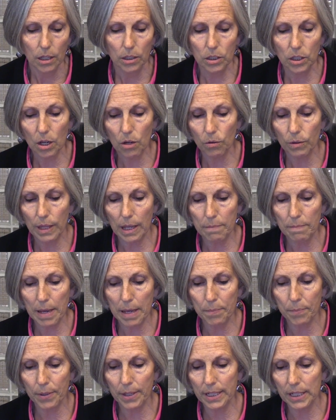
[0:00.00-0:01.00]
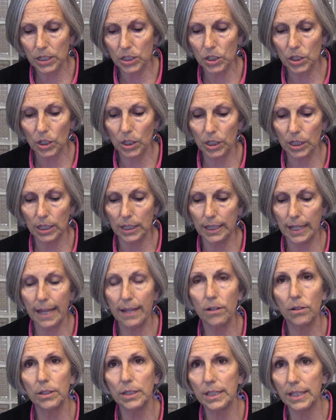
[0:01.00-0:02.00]
So they may print a certain
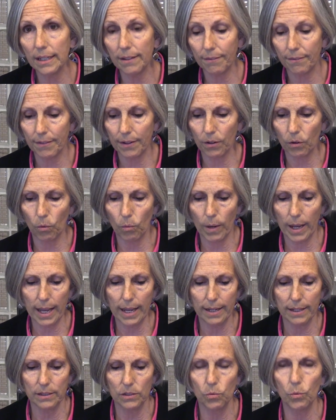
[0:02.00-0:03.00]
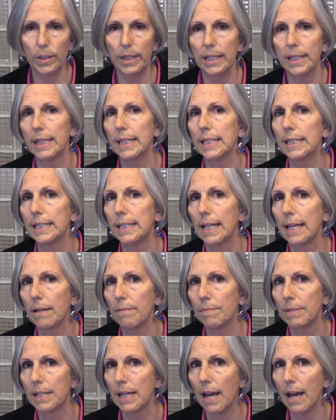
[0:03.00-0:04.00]
letter different ways within the
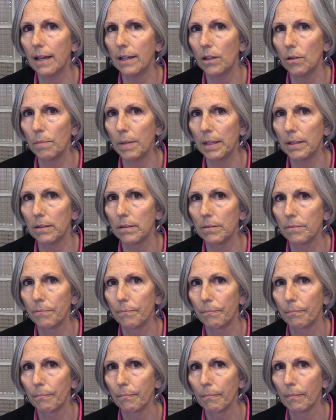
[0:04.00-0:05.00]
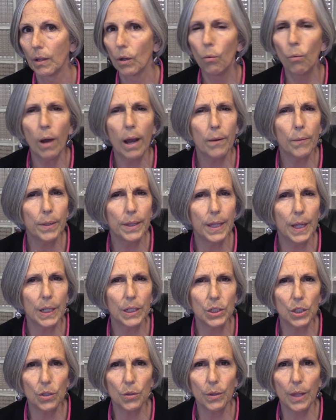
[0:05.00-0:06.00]
same document. Why would
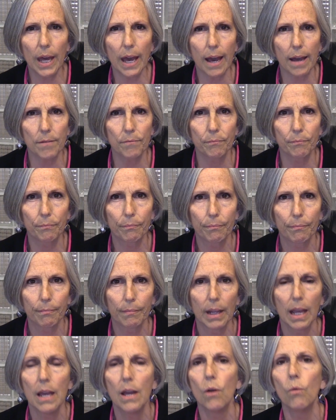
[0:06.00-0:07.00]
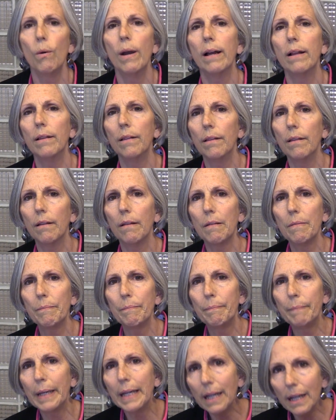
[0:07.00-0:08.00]
they do that? Well,
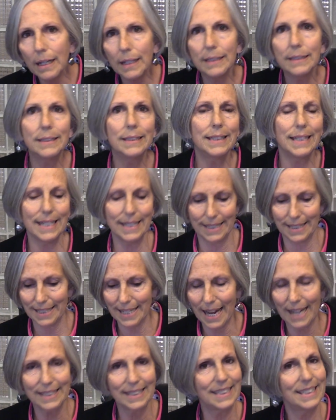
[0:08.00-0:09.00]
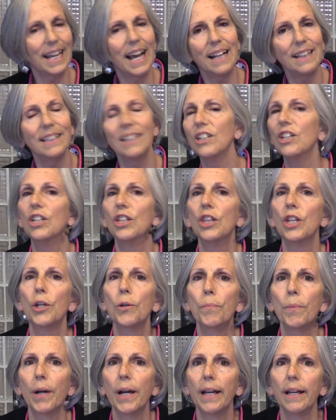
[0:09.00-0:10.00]
because it's not solid in
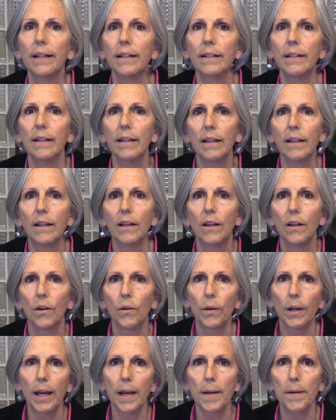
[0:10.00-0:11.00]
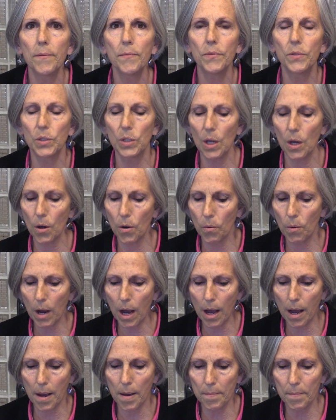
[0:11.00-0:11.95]
their brain. Okay, so